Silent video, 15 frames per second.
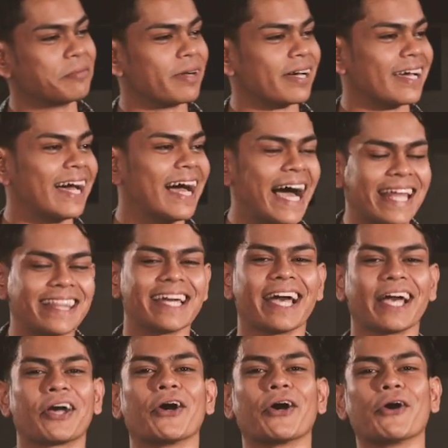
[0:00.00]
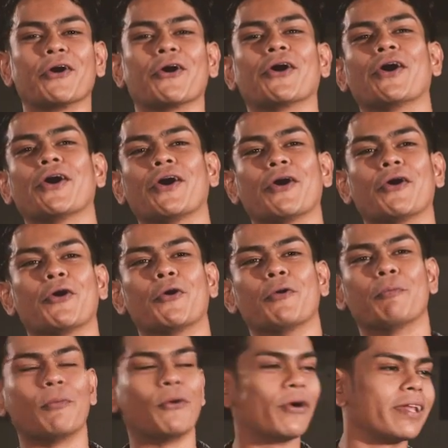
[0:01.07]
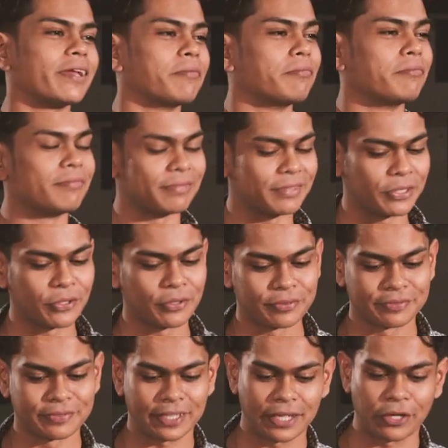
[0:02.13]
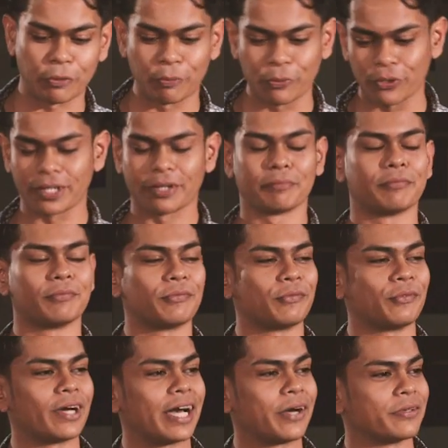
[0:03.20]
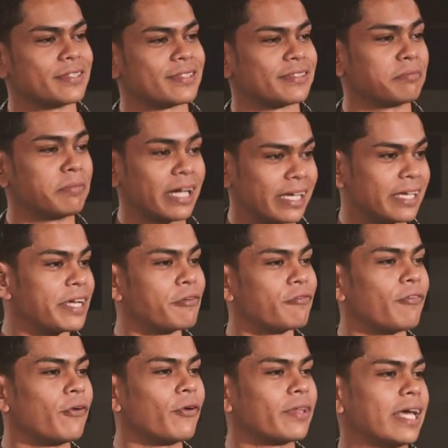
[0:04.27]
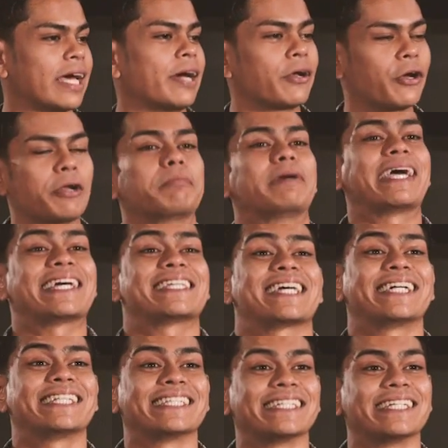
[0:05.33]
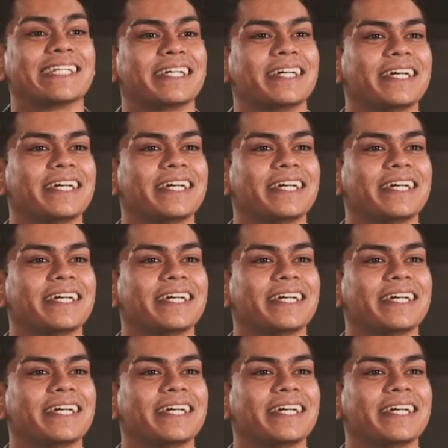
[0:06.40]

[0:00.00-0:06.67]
I think I got more than, you know, I got more than what I was bargaining for. All right. I got a bit excited.